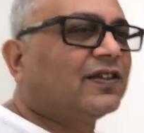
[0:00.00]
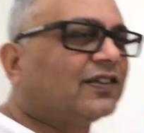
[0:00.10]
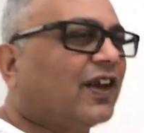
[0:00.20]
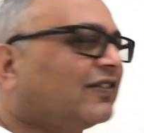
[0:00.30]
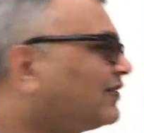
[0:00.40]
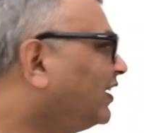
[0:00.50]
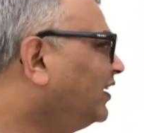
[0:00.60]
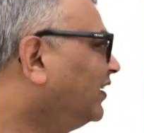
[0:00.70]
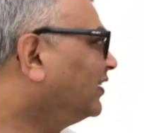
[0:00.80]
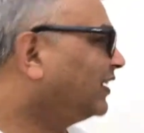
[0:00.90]
such as,
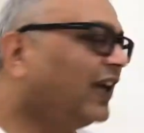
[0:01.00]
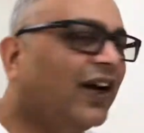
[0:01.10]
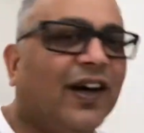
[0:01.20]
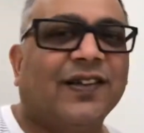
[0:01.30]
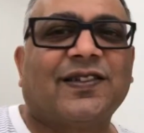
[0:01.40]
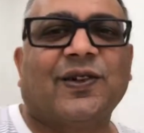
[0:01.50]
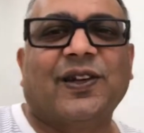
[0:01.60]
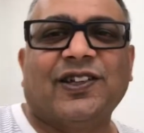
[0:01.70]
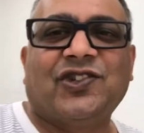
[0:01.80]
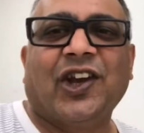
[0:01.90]
say, a glass
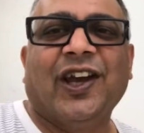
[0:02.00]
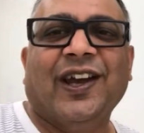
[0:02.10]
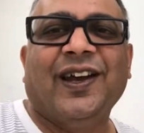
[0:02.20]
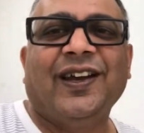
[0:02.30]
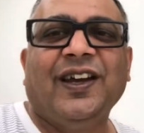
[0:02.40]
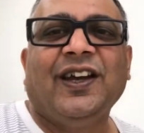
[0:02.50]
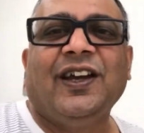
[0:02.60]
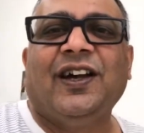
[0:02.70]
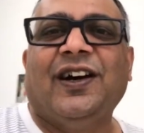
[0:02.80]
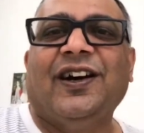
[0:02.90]
or a chair.
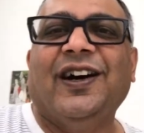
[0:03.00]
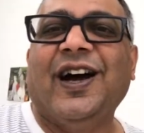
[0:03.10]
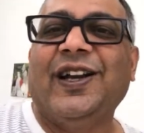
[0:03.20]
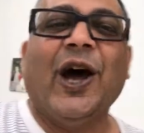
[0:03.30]
And